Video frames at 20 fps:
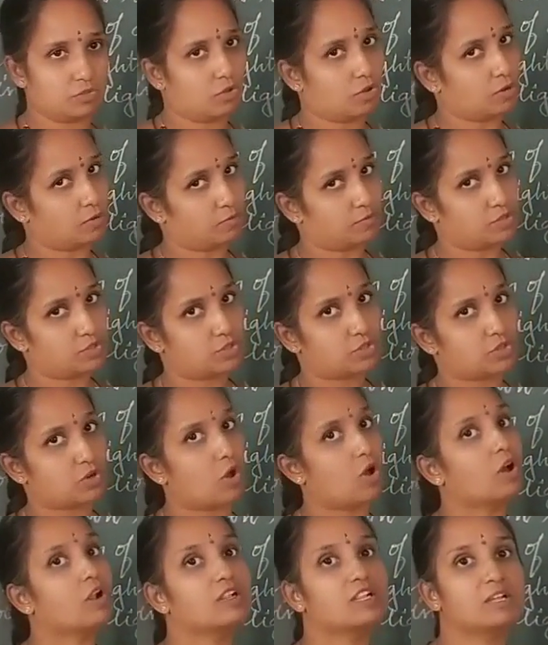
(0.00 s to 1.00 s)
Almost
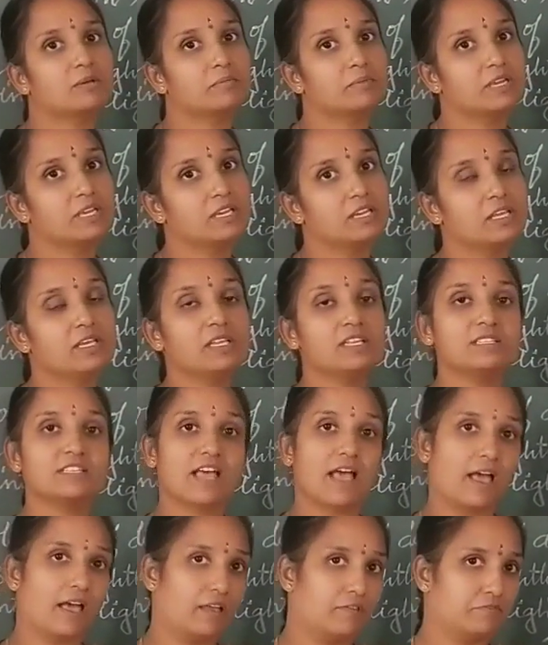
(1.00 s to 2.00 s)
all the meanings
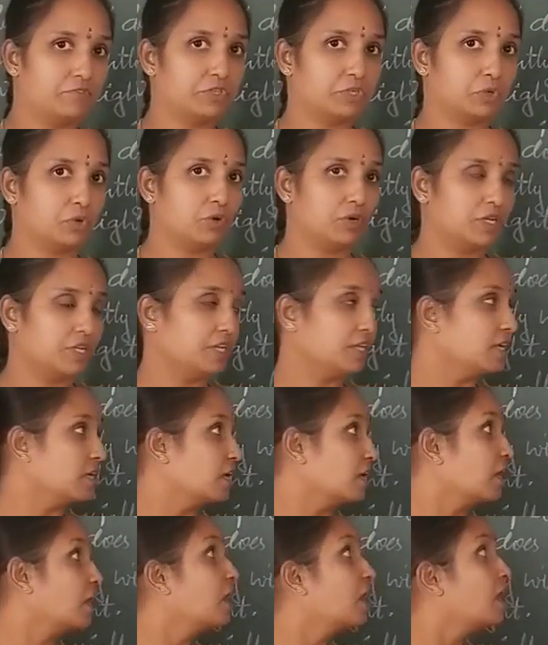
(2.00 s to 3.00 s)
I have told
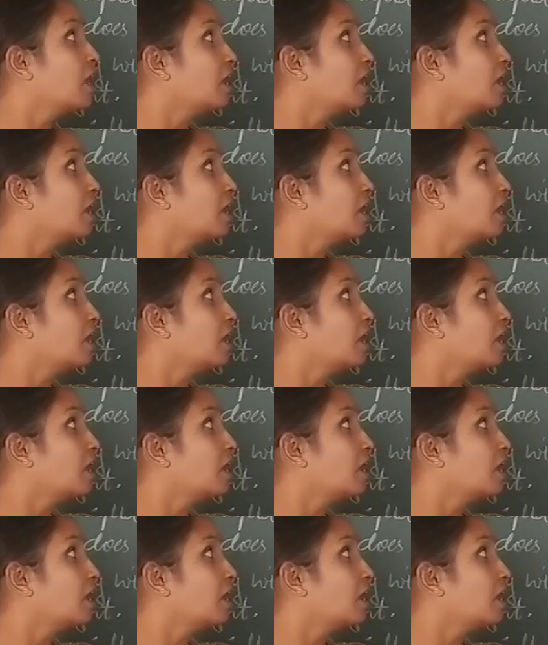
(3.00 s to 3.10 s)
here,